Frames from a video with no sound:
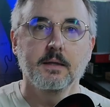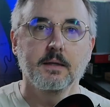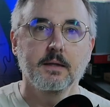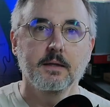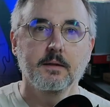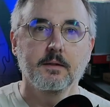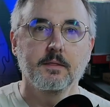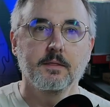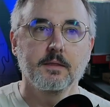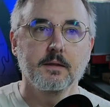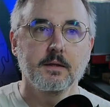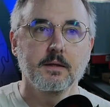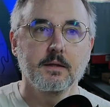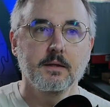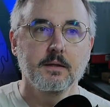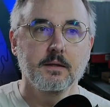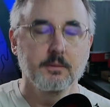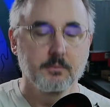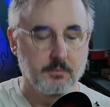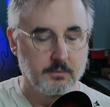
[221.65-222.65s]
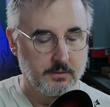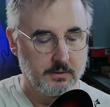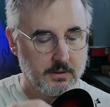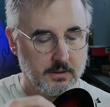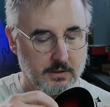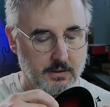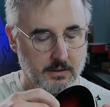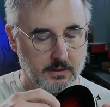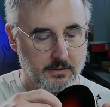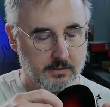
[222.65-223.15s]
in the
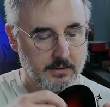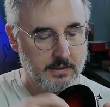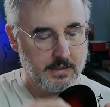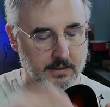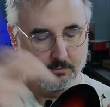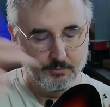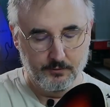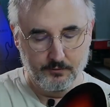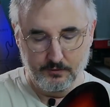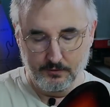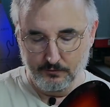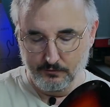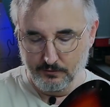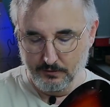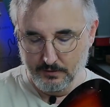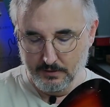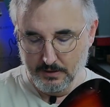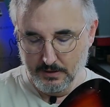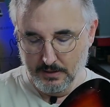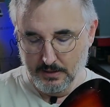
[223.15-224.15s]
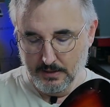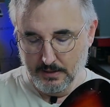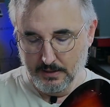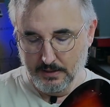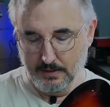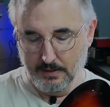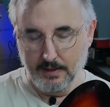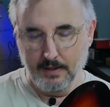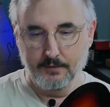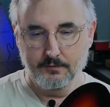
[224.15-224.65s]
neck position.
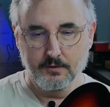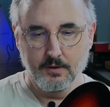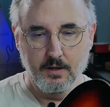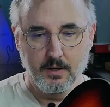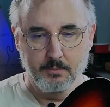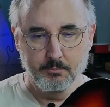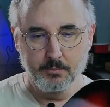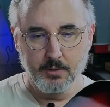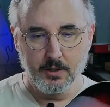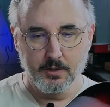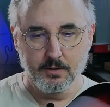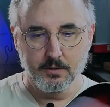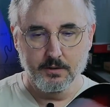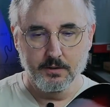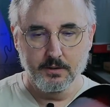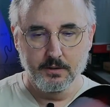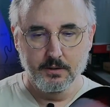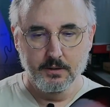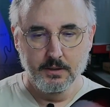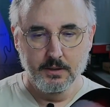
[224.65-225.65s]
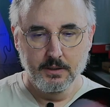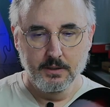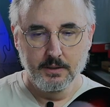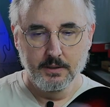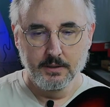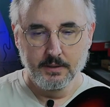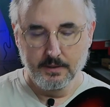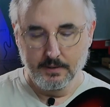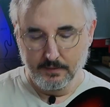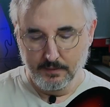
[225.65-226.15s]
It has a humbucker
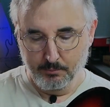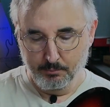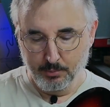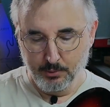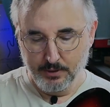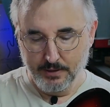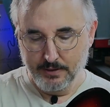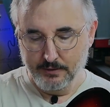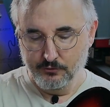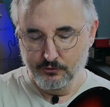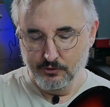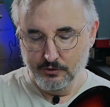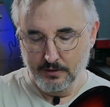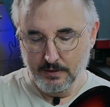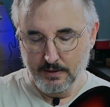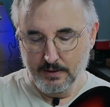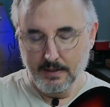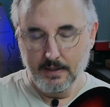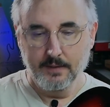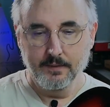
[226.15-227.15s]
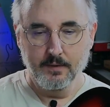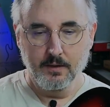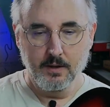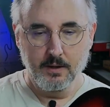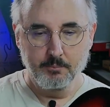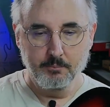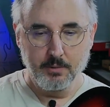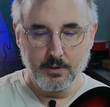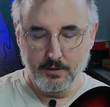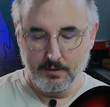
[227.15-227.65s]
in the bridge, and the
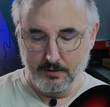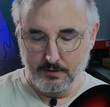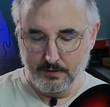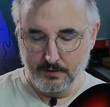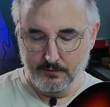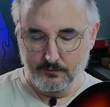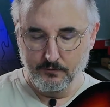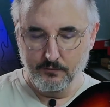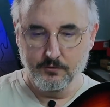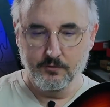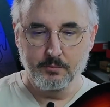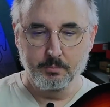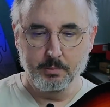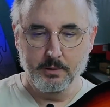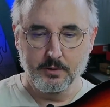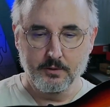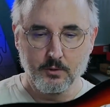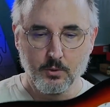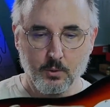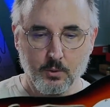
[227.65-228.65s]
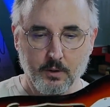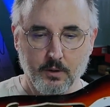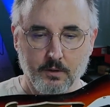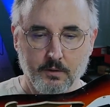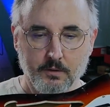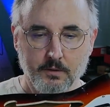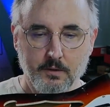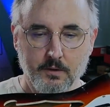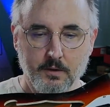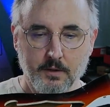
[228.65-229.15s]
humbucker is a split
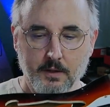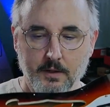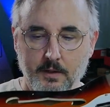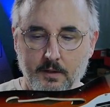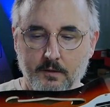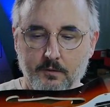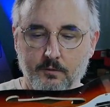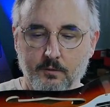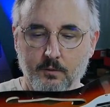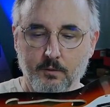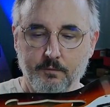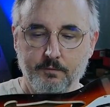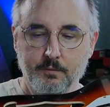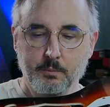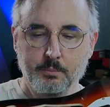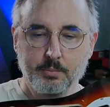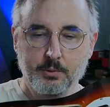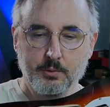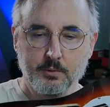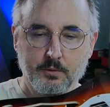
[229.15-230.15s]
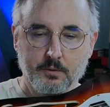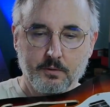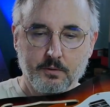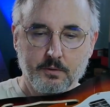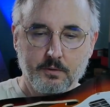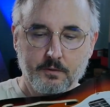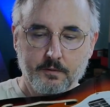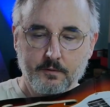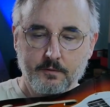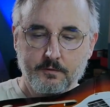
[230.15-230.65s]
coil. So if you
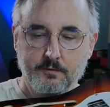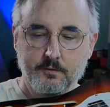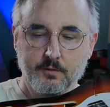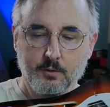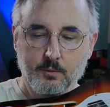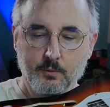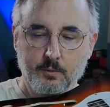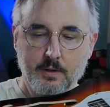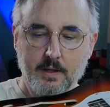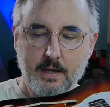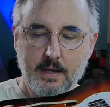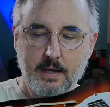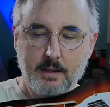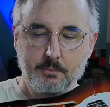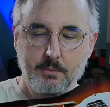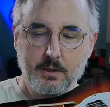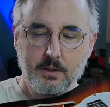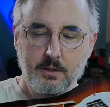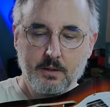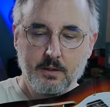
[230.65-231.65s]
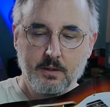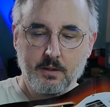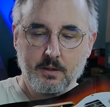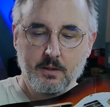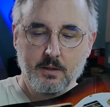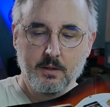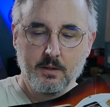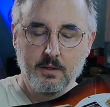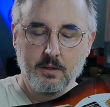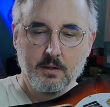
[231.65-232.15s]
pull this tone knob
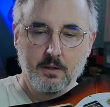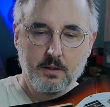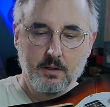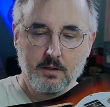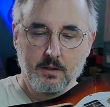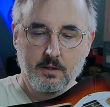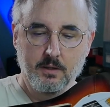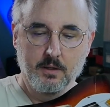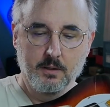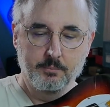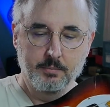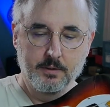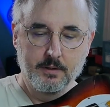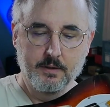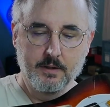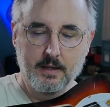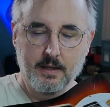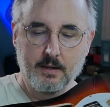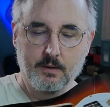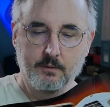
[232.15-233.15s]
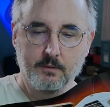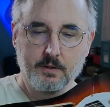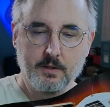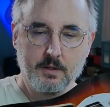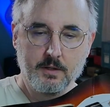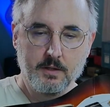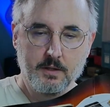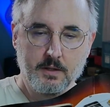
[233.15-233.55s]
up and down,